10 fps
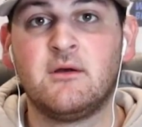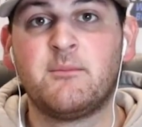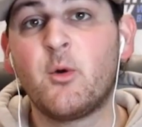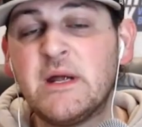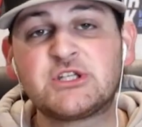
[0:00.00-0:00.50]

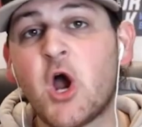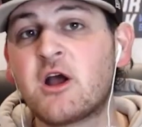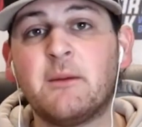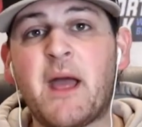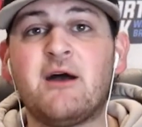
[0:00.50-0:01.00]
But we
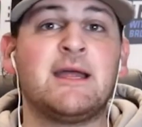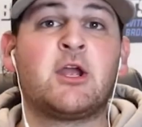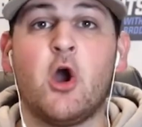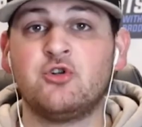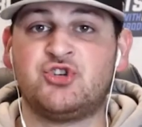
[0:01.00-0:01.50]
talk about in
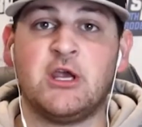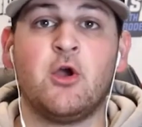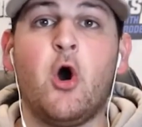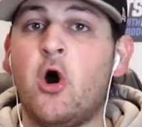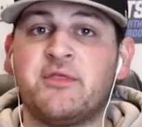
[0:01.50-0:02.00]
coaching
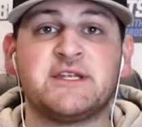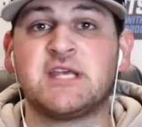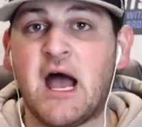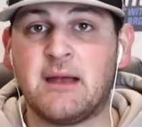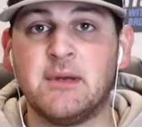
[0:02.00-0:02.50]
all the
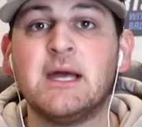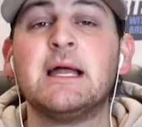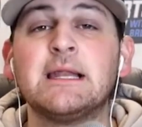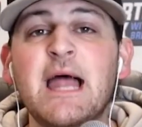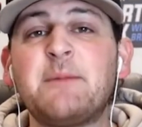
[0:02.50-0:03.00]
time,
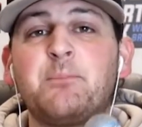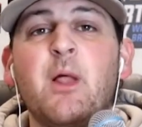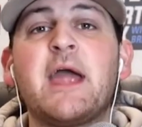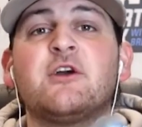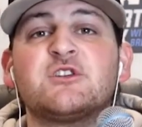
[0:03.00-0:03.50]
let
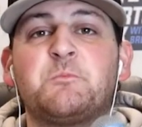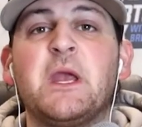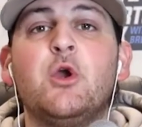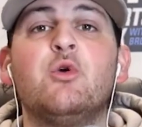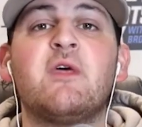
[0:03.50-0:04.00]
players
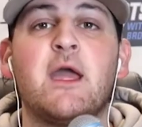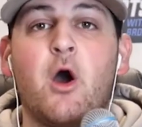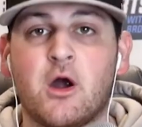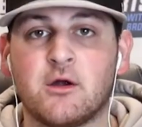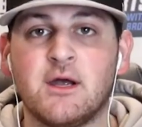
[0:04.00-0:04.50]
be who they
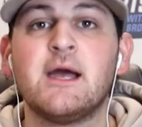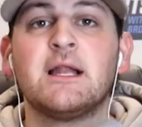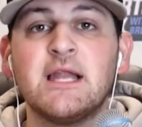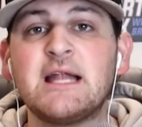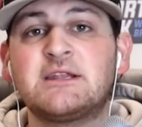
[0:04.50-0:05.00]
are.
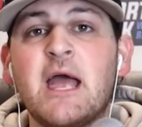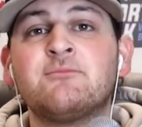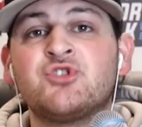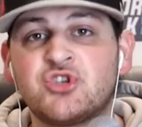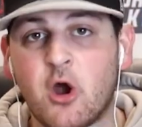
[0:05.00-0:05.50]
Let
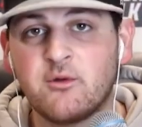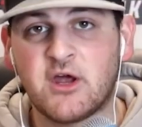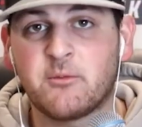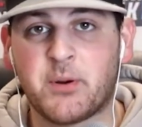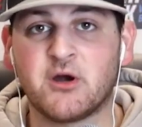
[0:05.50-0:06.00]
them show
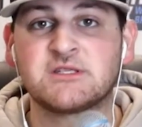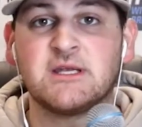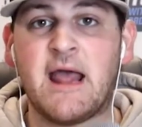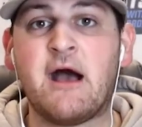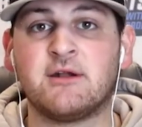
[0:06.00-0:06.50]
their
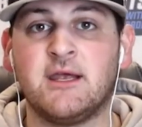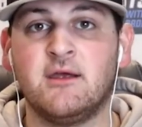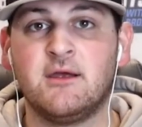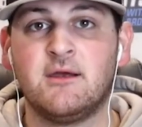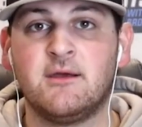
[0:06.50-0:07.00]
personality.
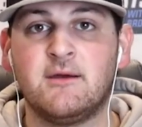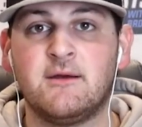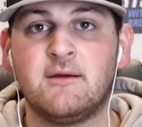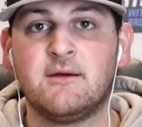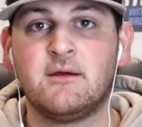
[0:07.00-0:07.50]

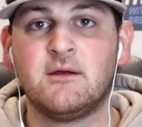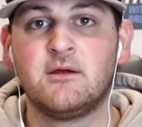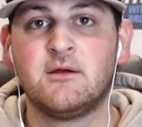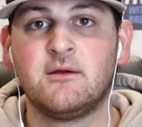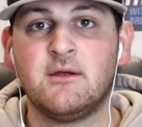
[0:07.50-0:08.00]

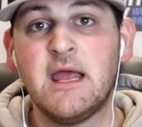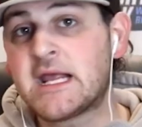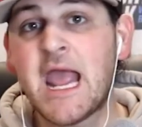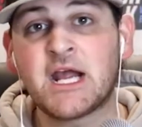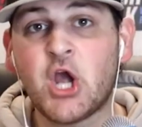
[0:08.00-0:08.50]
It
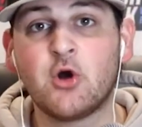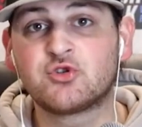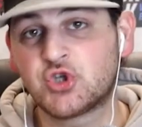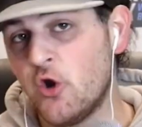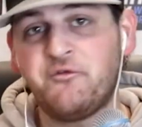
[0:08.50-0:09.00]
can't go
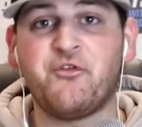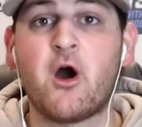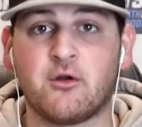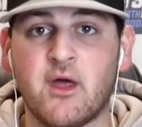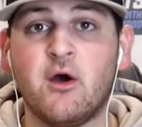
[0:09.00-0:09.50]
too
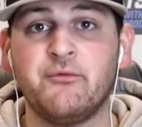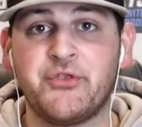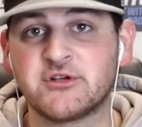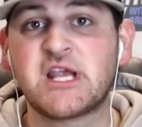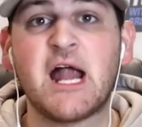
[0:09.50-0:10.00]
far, though.
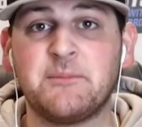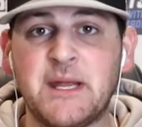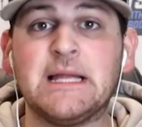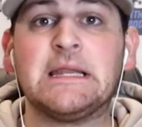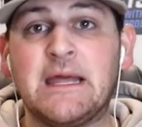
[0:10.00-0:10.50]
There's got to
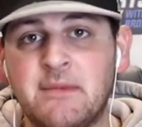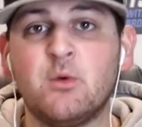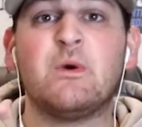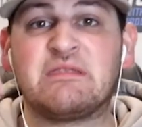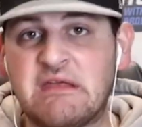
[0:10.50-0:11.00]
be a
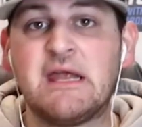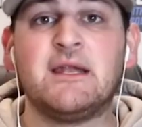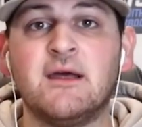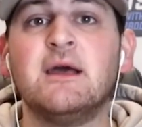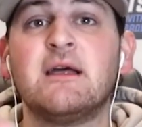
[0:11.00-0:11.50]
limit
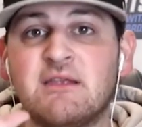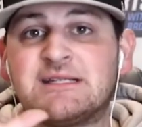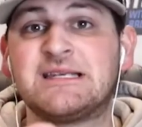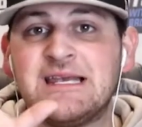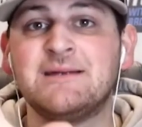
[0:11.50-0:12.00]
within the
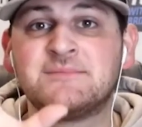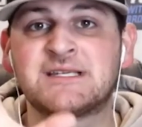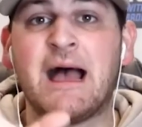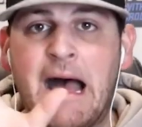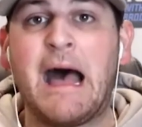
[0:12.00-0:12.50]

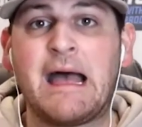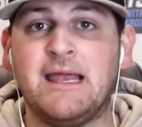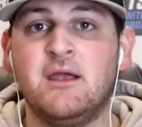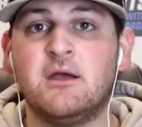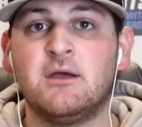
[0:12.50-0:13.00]
team's
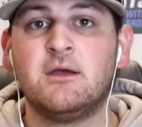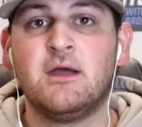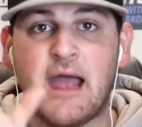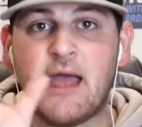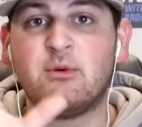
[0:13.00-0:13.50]
eye
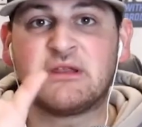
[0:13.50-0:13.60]
and